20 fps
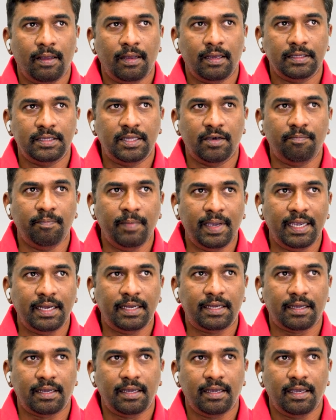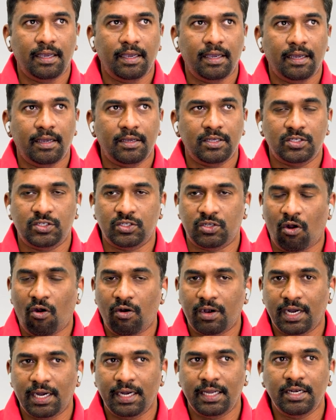the meat
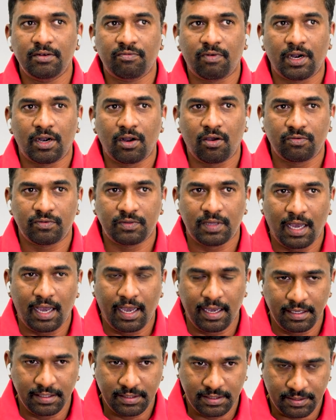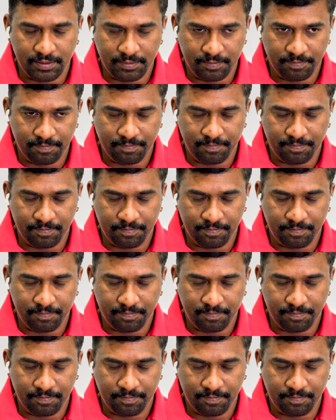slaughtered in front of the eyes.